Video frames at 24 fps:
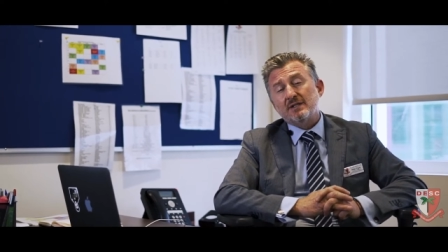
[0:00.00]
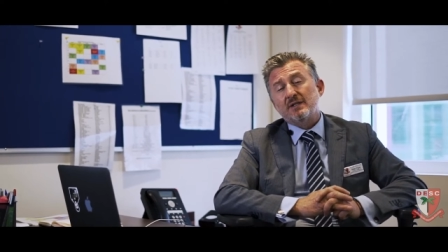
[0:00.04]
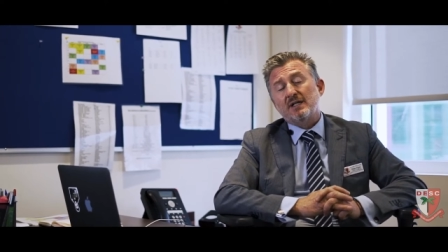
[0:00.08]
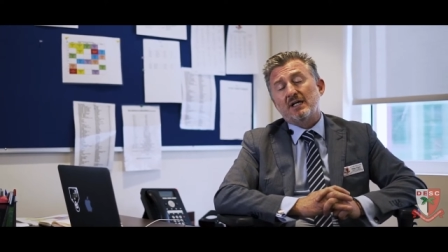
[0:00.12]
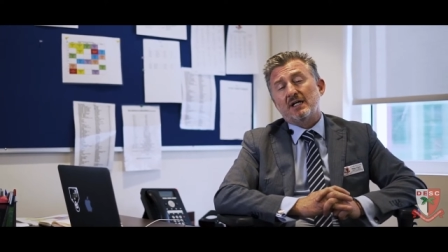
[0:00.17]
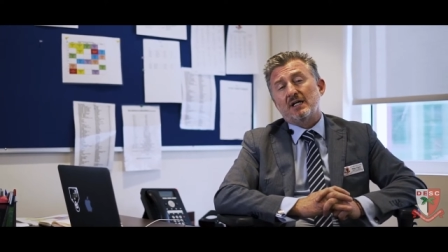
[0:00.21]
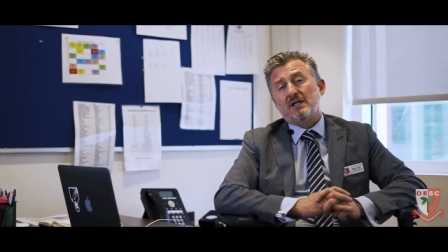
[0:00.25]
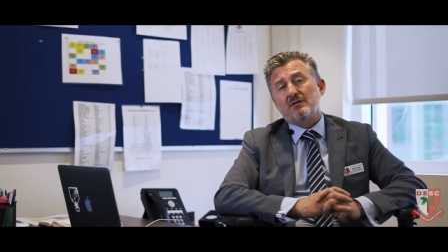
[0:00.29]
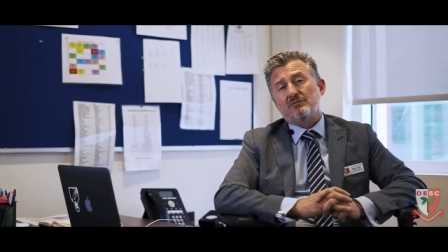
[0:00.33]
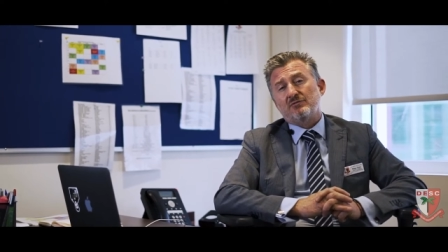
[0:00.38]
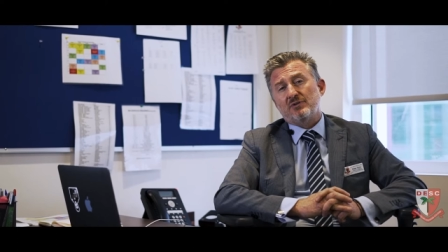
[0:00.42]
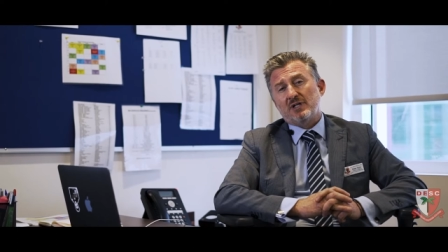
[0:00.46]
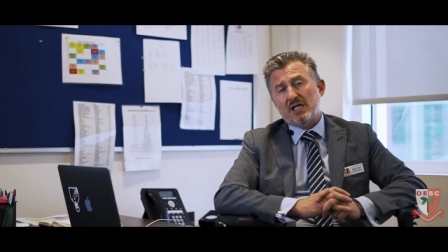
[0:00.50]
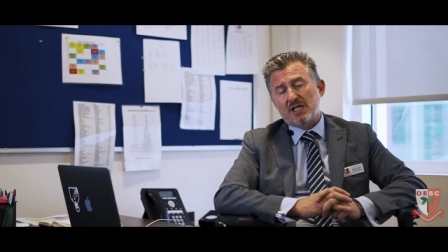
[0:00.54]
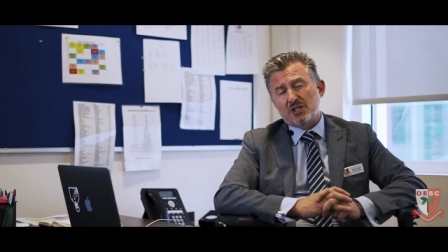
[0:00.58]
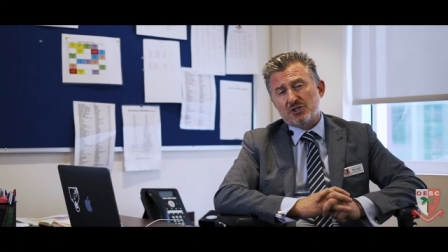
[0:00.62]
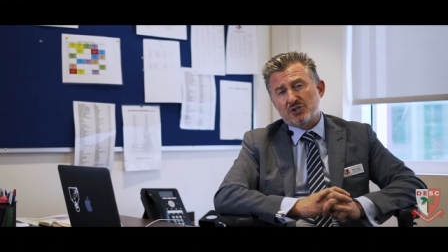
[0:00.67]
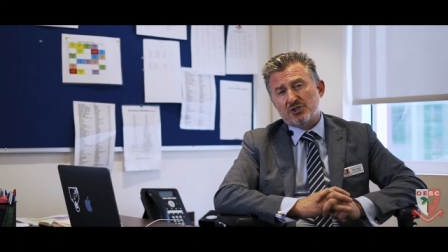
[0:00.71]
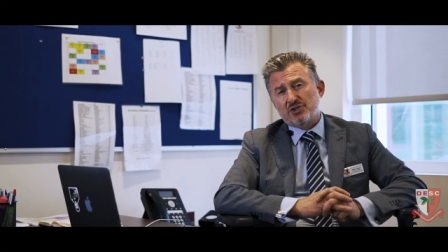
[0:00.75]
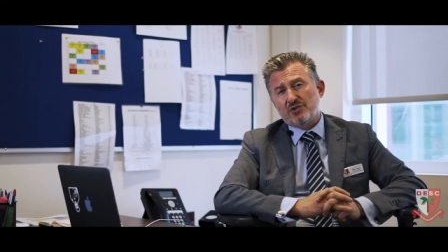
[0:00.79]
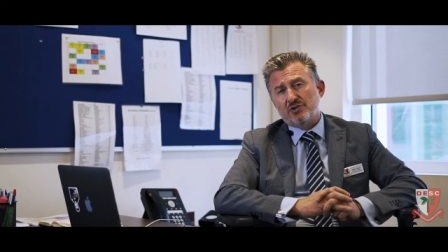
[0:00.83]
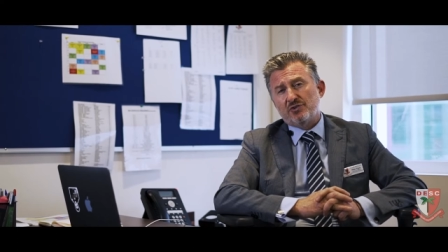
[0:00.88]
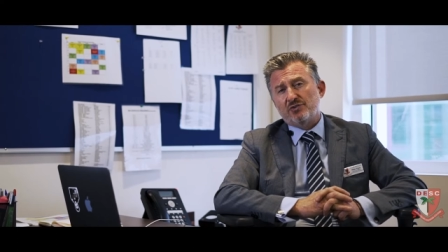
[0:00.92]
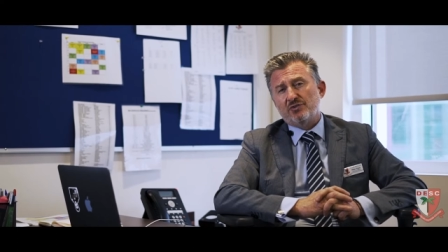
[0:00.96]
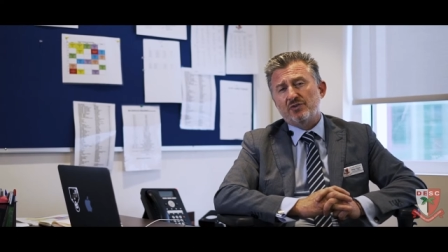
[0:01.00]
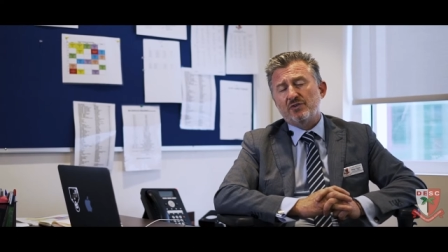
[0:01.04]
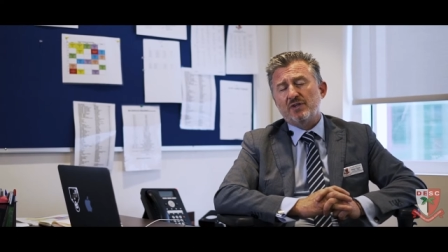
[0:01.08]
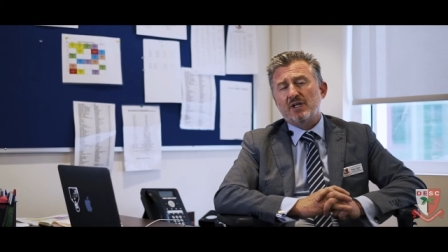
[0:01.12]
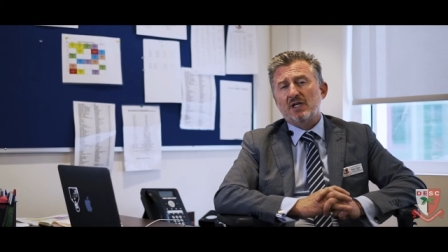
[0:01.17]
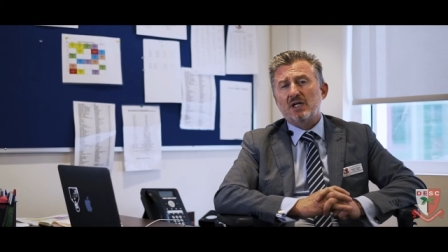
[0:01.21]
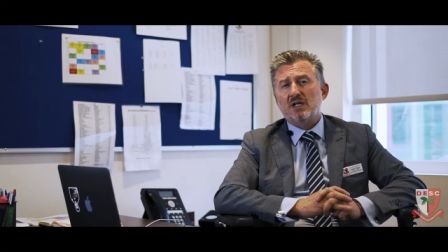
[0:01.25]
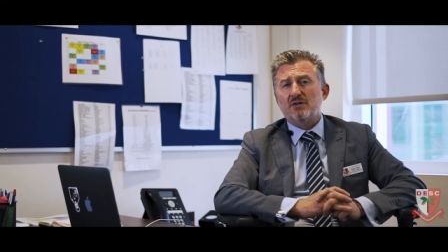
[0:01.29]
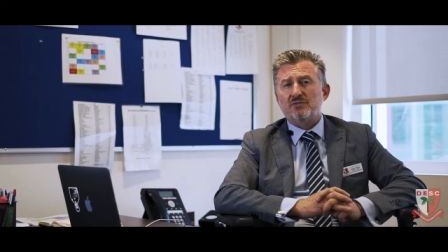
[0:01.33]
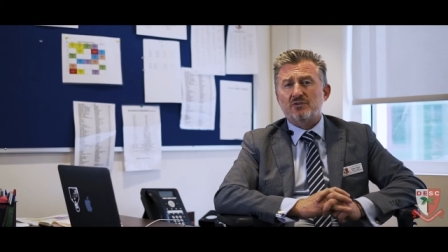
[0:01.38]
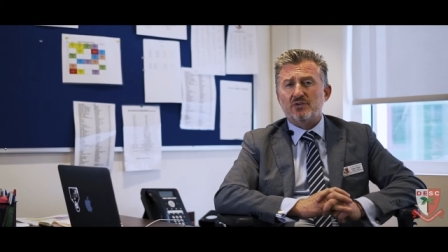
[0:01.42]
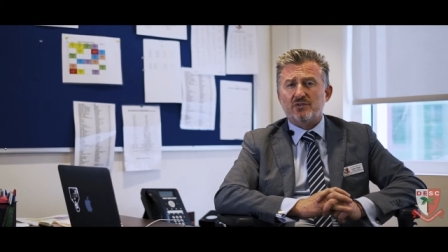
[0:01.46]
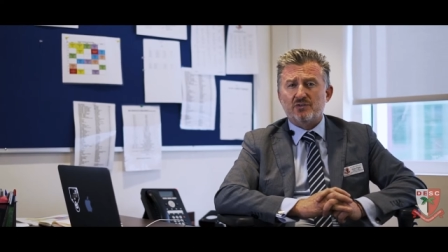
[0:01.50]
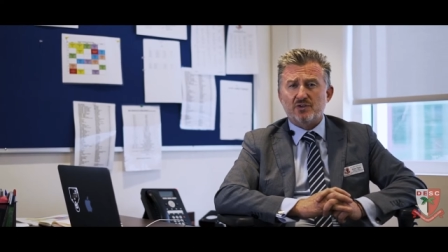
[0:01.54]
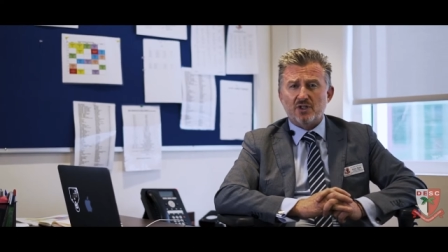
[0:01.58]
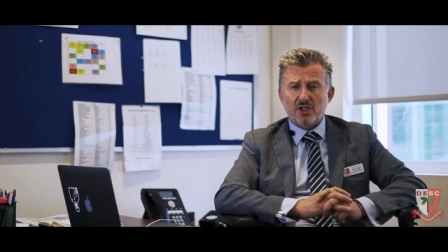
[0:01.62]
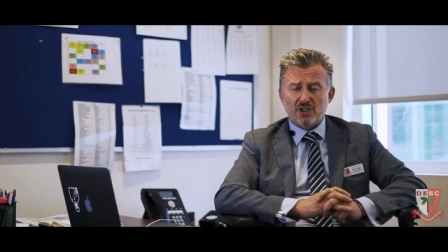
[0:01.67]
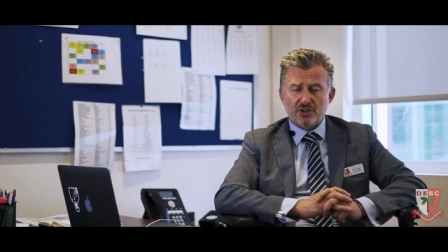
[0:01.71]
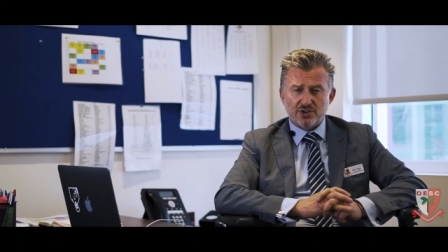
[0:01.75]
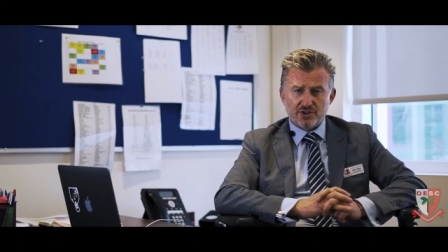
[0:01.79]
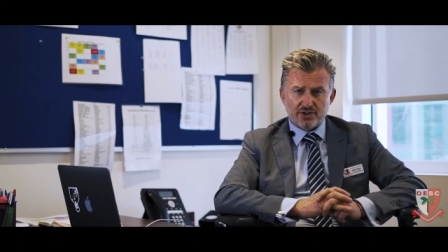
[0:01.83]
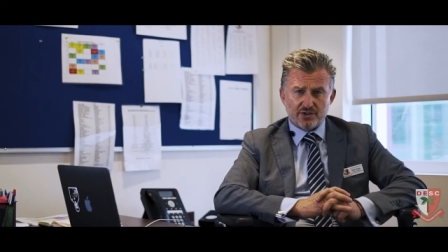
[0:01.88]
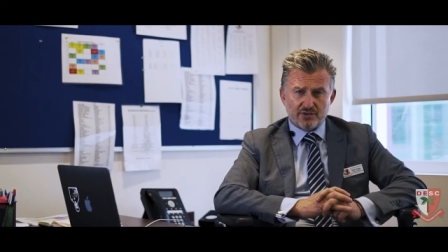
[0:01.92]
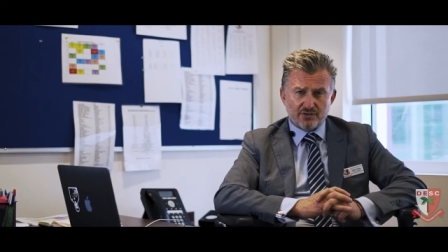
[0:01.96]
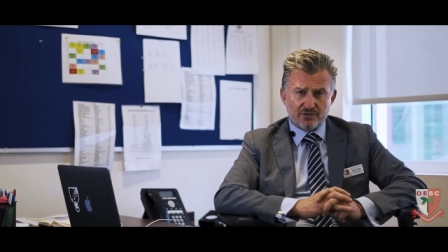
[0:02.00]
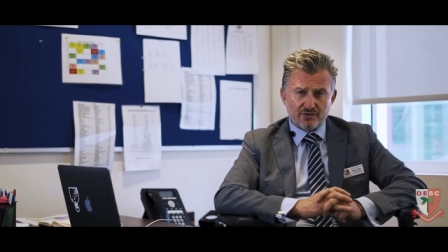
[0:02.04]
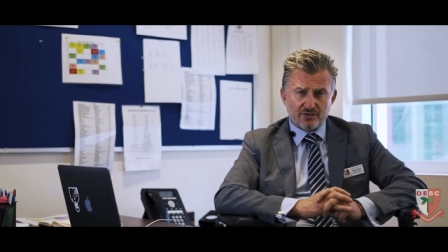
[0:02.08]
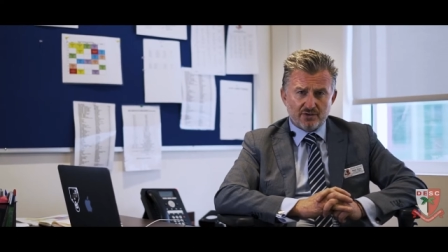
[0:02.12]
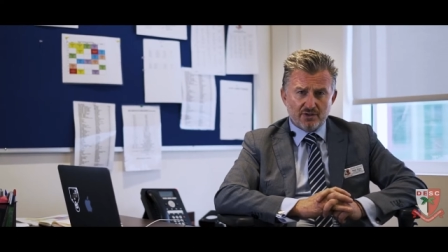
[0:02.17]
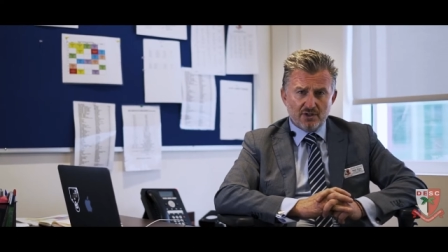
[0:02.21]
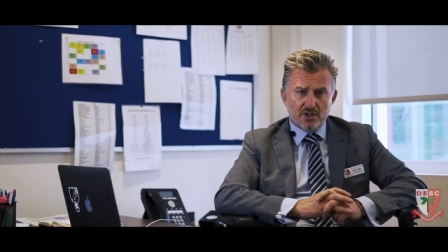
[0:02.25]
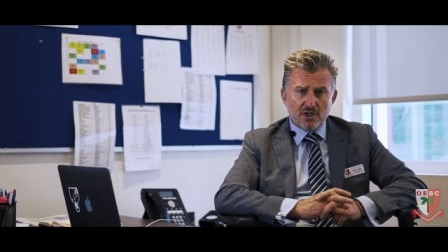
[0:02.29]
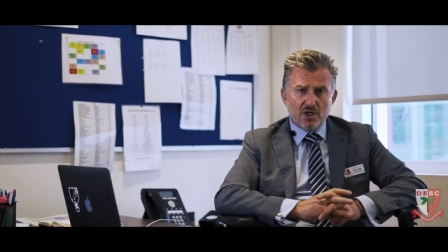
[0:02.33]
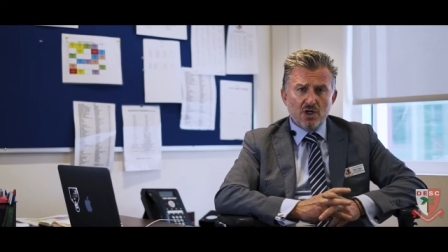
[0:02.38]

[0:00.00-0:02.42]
they have lectures and they have discussions.